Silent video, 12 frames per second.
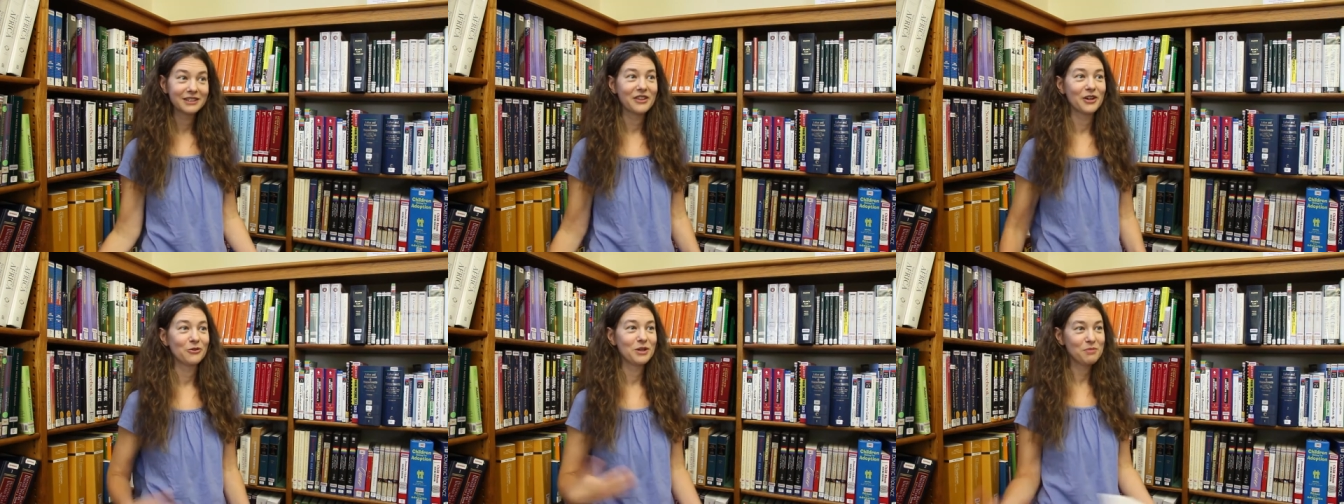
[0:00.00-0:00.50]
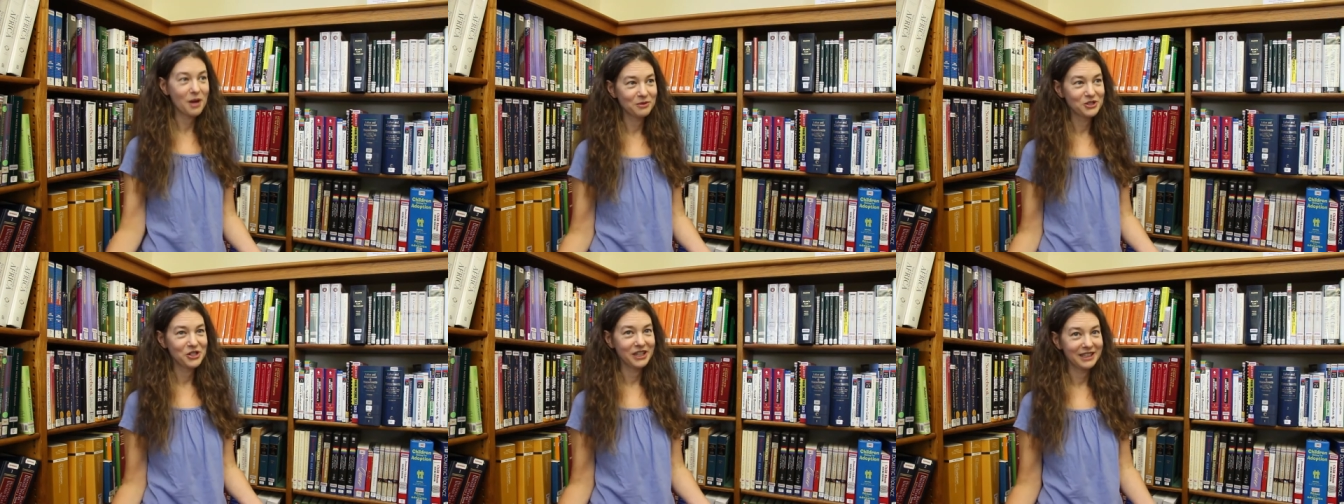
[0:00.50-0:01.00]
They're
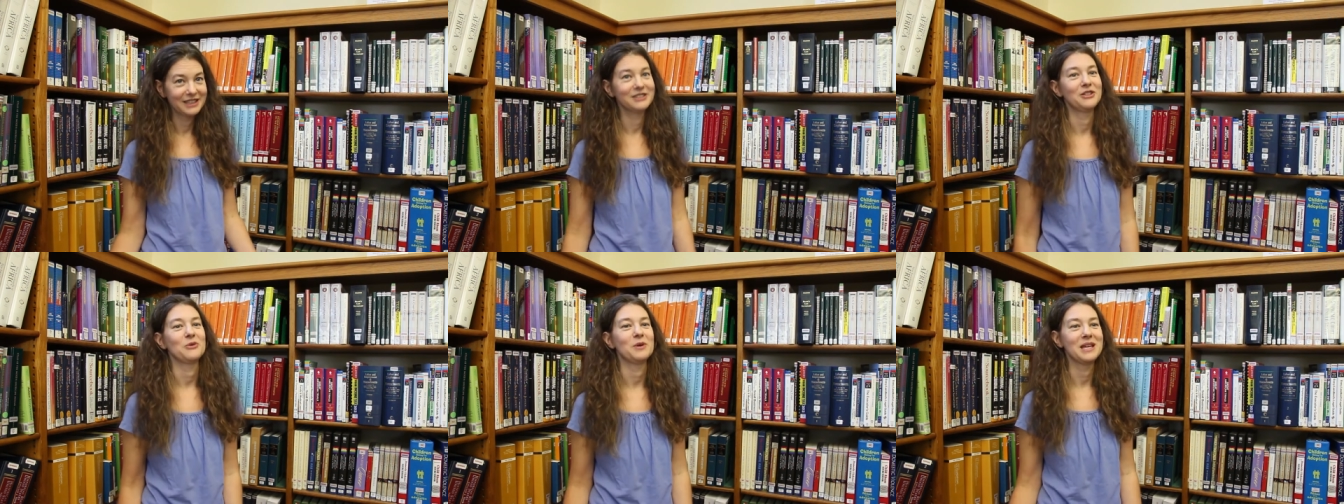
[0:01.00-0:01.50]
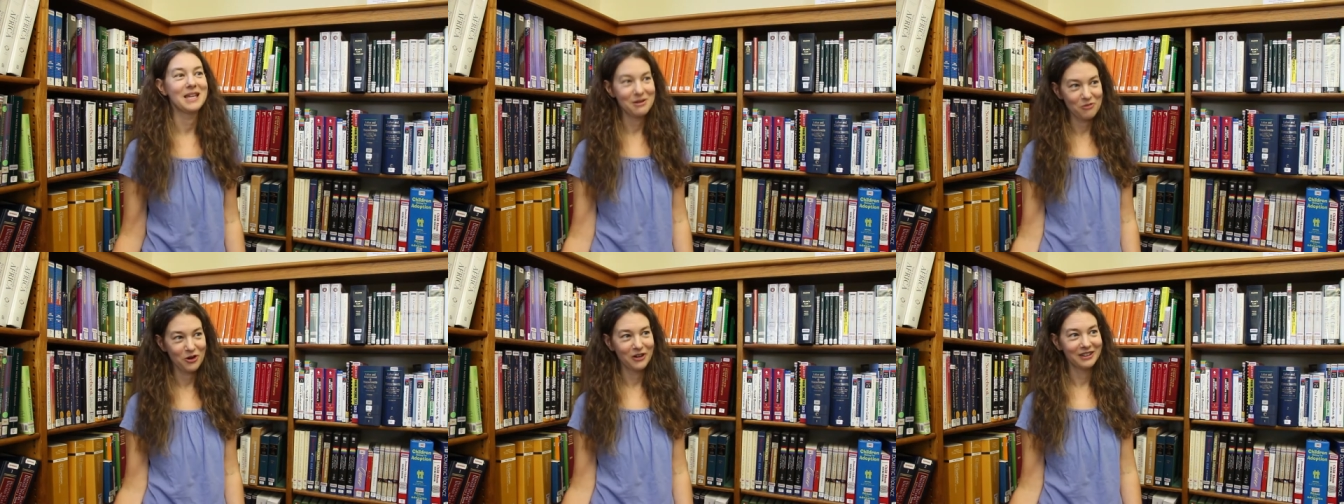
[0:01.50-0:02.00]
republishing it so that we can
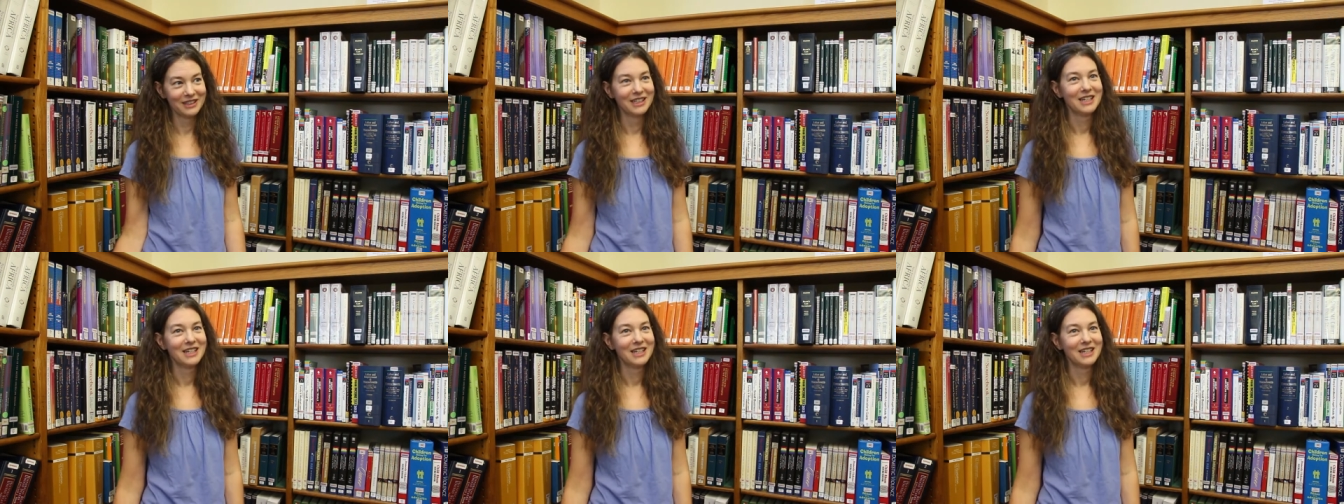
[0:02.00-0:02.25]
get more